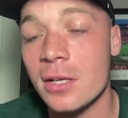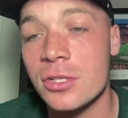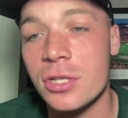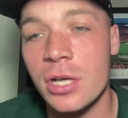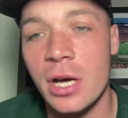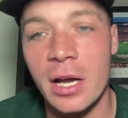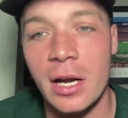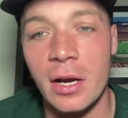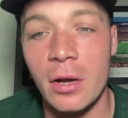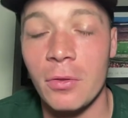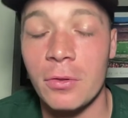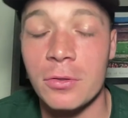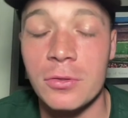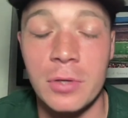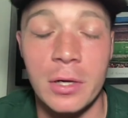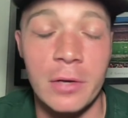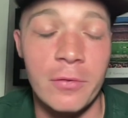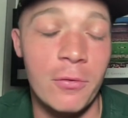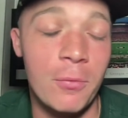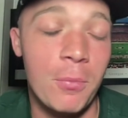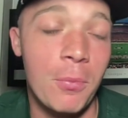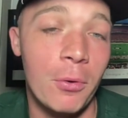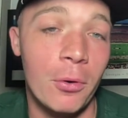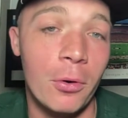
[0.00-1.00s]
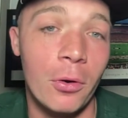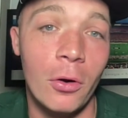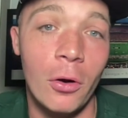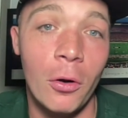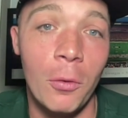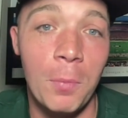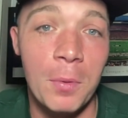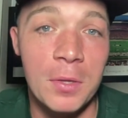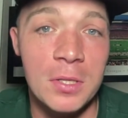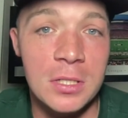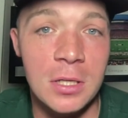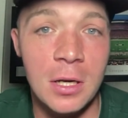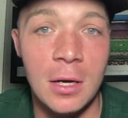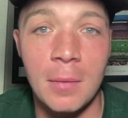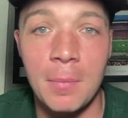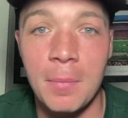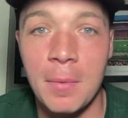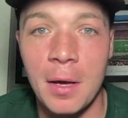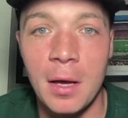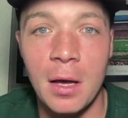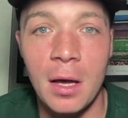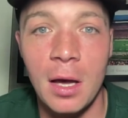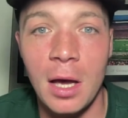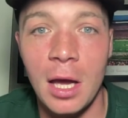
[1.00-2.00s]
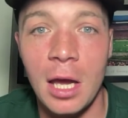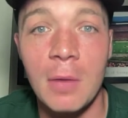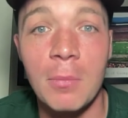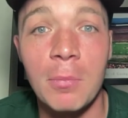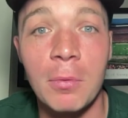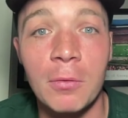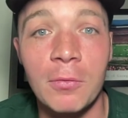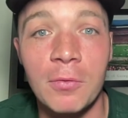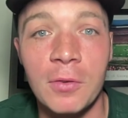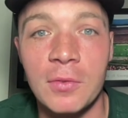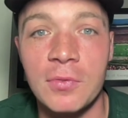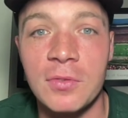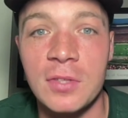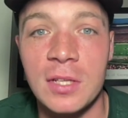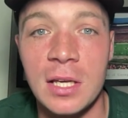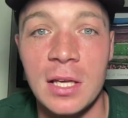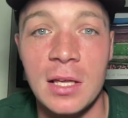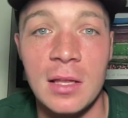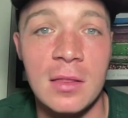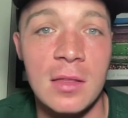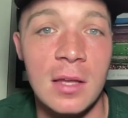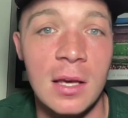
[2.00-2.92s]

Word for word: I know the transfer portal opens up uh, April 15th.